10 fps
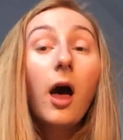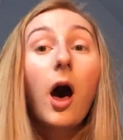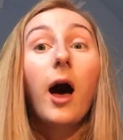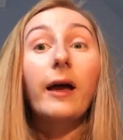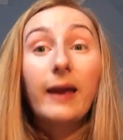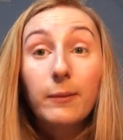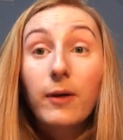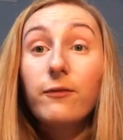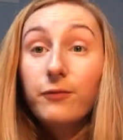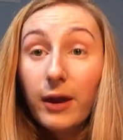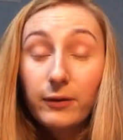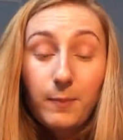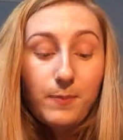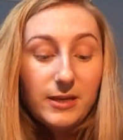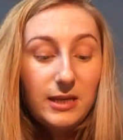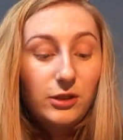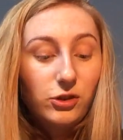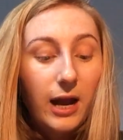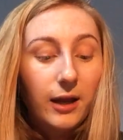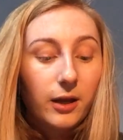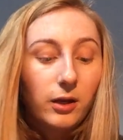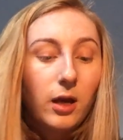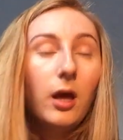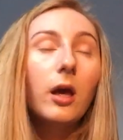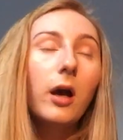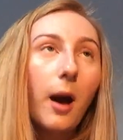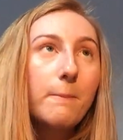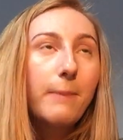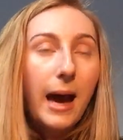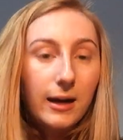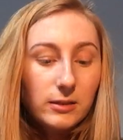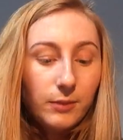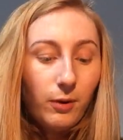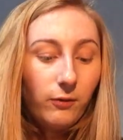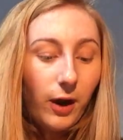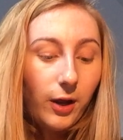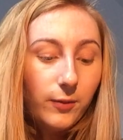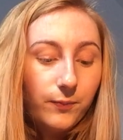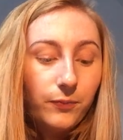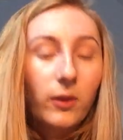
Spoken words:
I am a very busy dragon. Come back tomorrow."